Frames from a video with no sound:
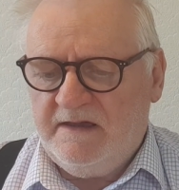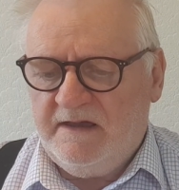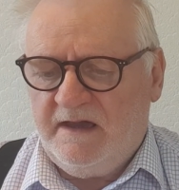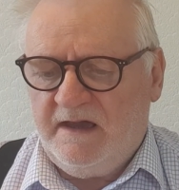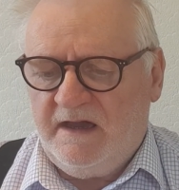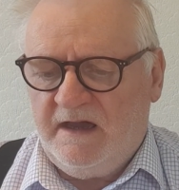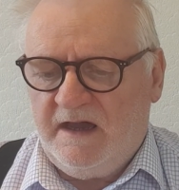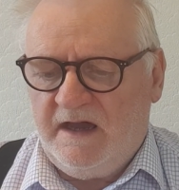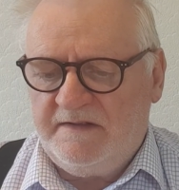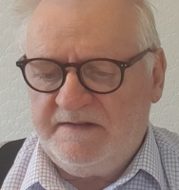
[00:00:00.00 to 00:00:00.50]

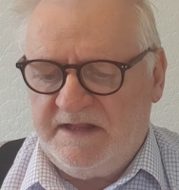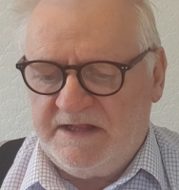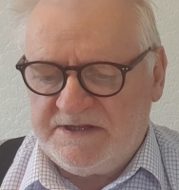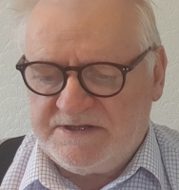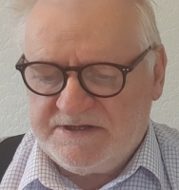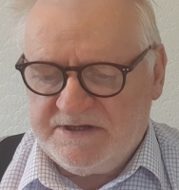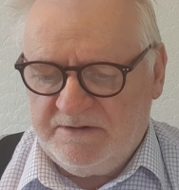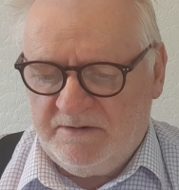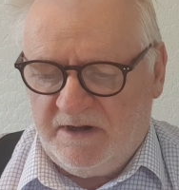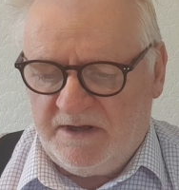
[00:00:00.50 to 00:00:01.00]
and then
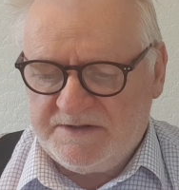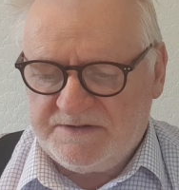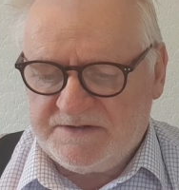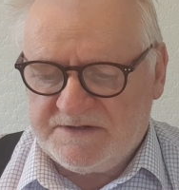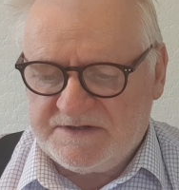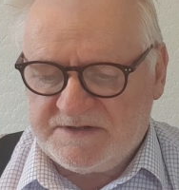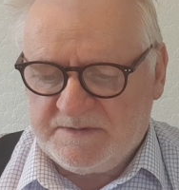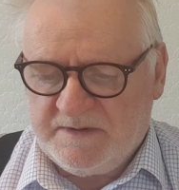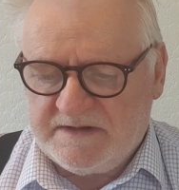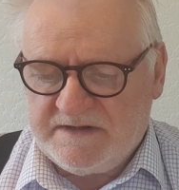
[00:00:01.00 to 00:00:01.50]

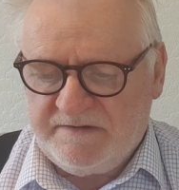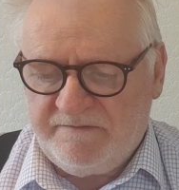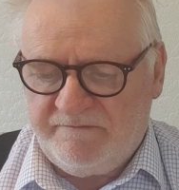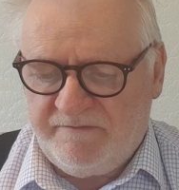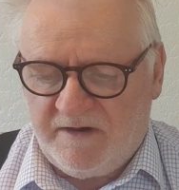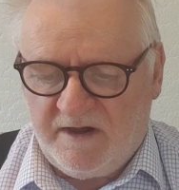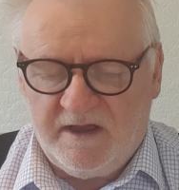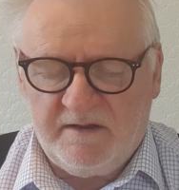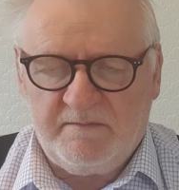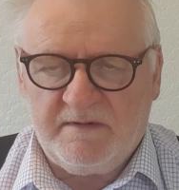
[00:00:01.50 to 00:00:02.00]

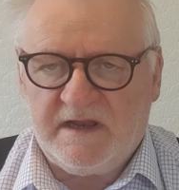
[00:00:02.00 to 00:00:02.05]
225